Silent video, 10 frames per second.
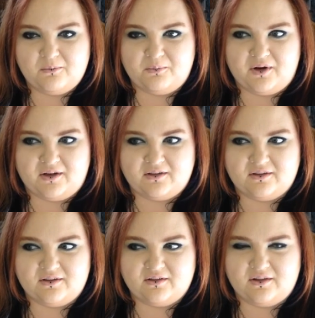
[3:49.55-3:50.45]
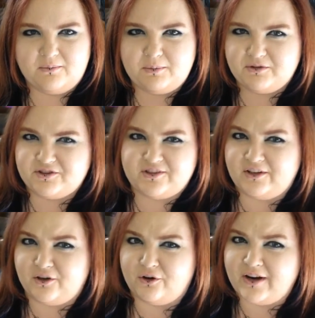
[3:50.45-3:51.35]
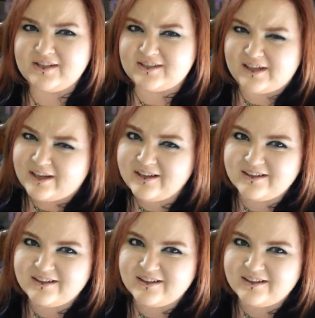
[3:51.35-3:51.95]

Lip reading: but then people just think you're crazy.